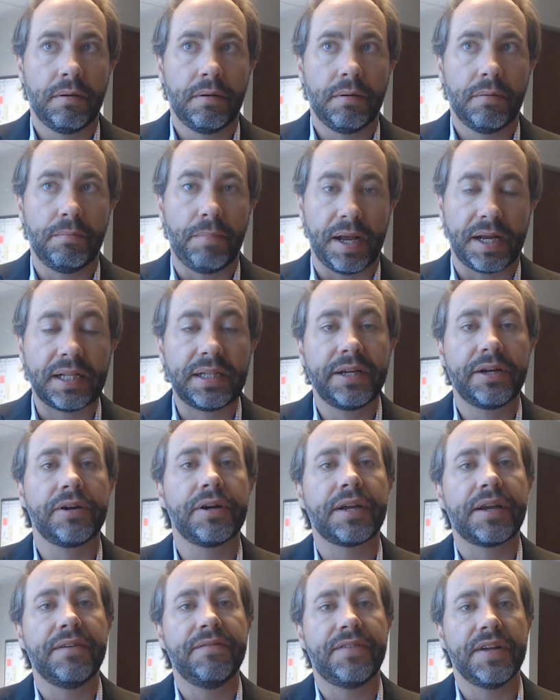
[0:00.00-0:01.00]
by clear
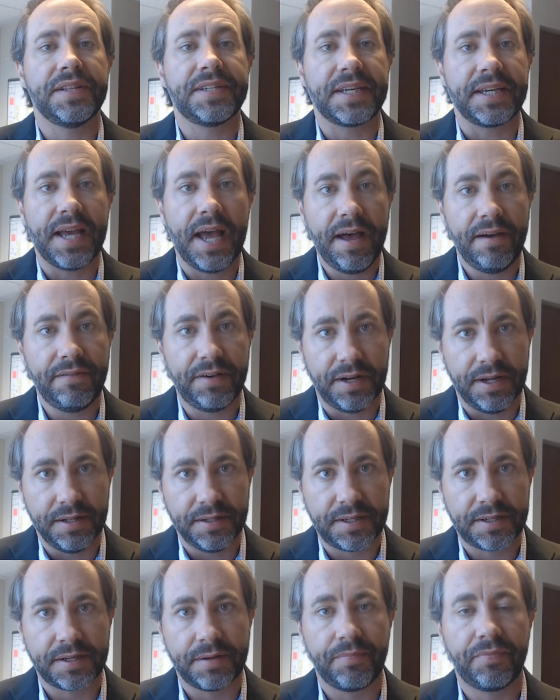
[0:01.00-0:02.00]
and convincing
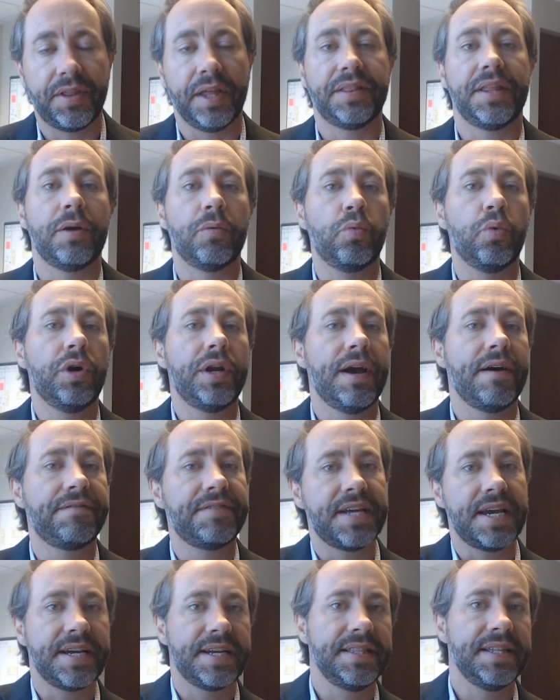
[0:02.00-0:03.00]
evidence that they would have
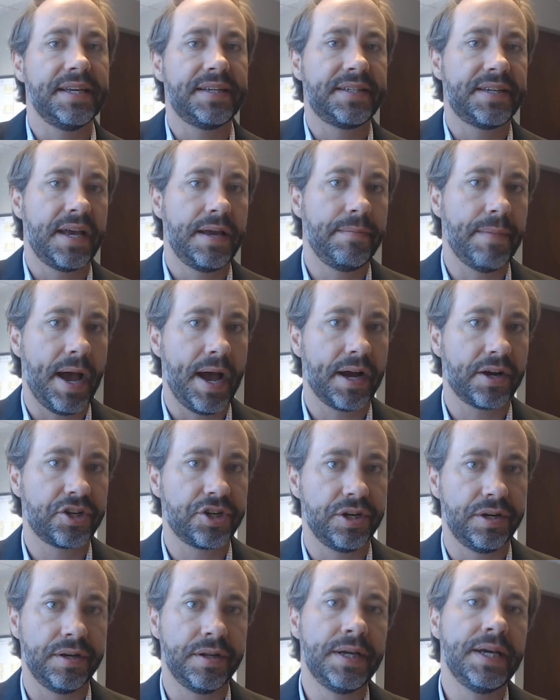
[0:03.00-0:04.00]
taken the same
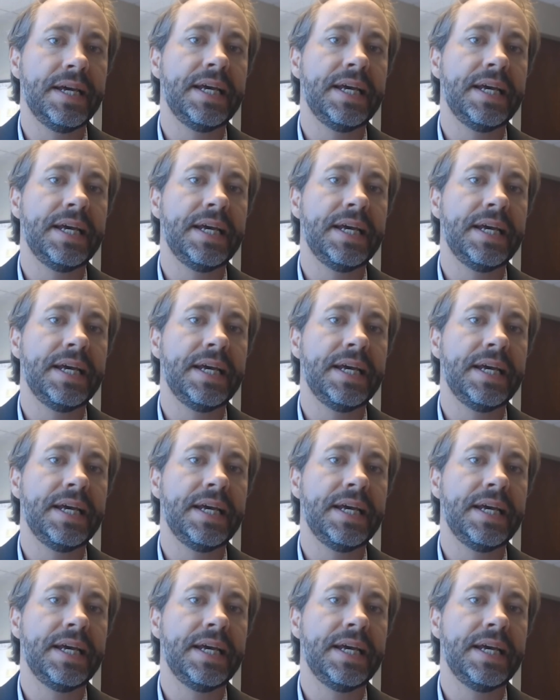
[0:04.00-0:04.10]
action